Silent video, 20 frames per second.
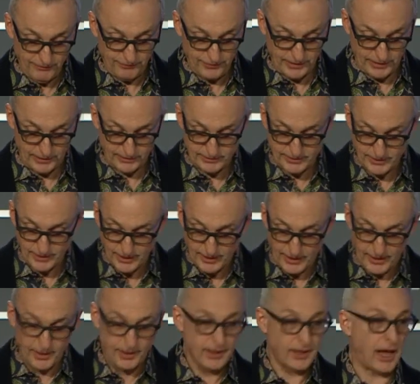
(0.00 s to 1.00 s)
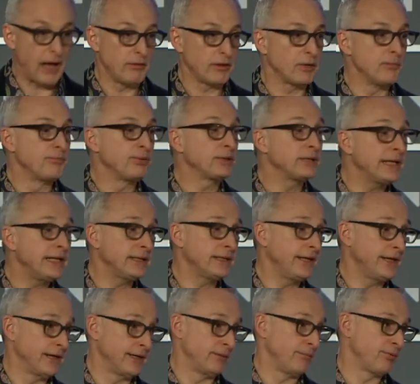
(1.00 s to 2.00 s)
felt, I'm
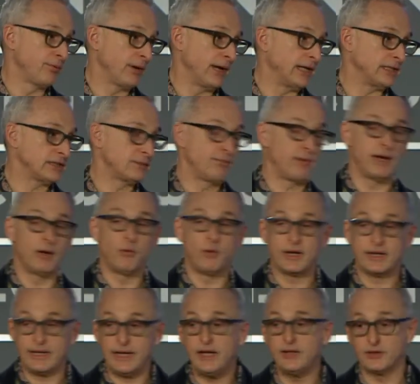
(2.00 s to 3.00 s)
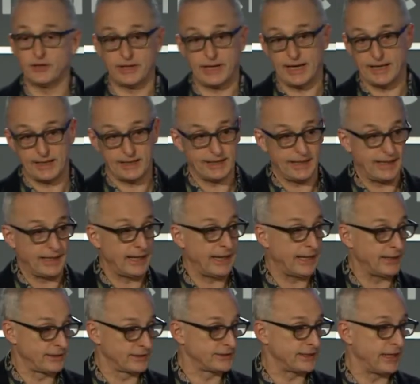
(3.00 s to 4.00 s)
completely unimpressed by what either candidate
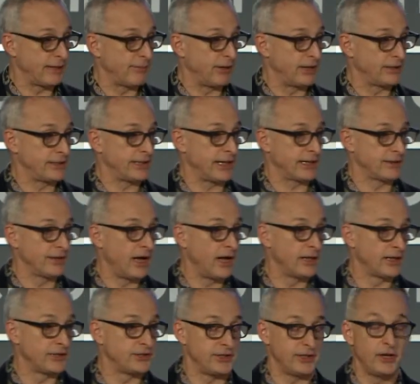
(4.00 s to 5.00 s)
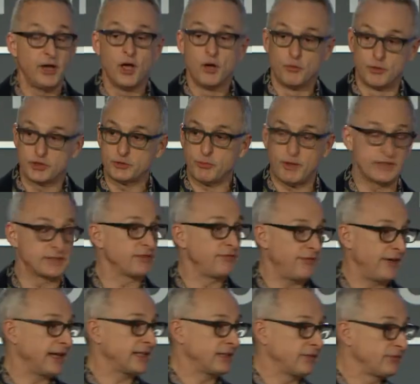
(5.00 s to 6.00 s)
had to say about technology, which was
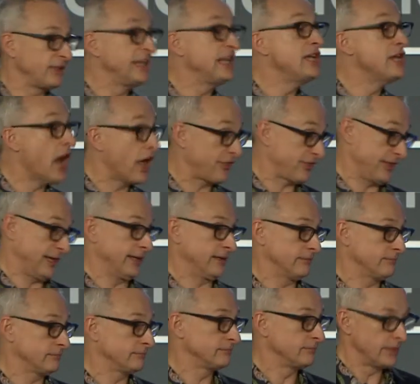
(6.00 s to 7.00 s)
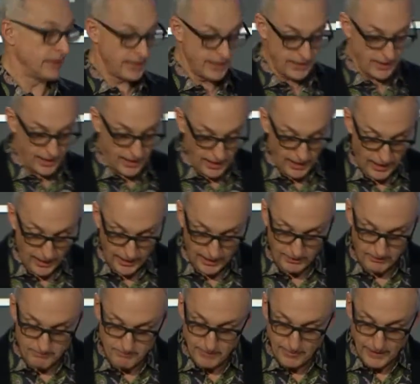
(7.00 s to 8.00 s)
effectively nothing.
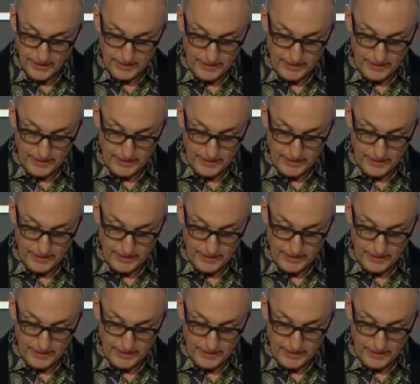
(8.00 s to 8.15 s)
Um,